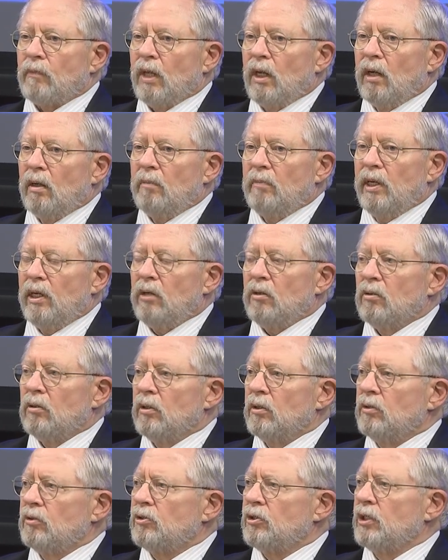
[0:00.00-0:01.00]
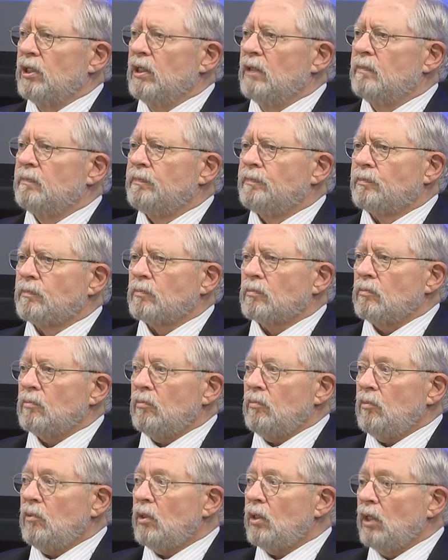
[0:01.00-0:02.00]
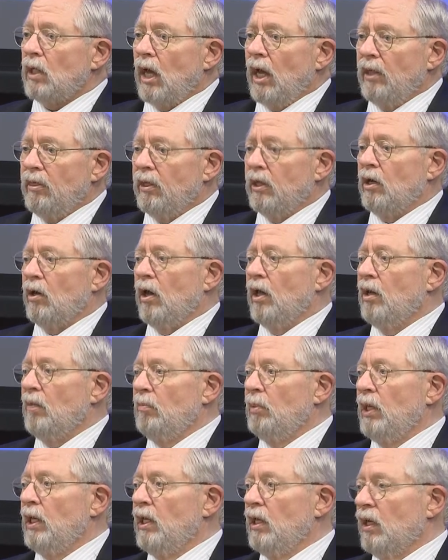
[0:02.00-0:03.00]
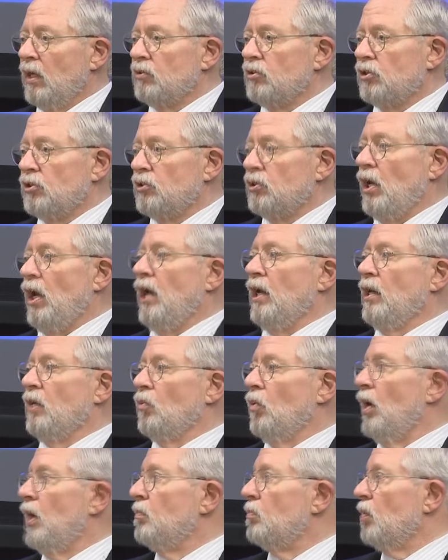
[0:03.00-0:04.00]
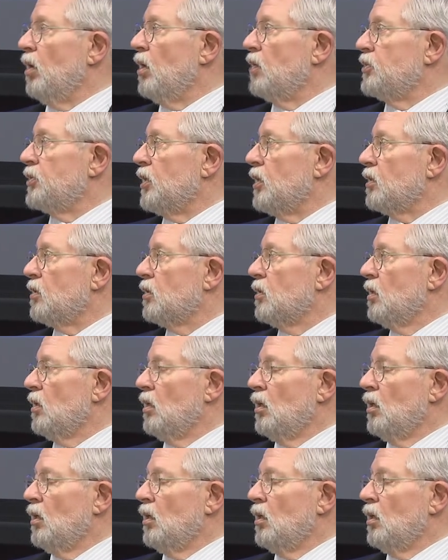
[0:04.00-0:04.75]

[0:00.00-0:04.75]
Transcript: medical literacy, I think ought to be a society-wide project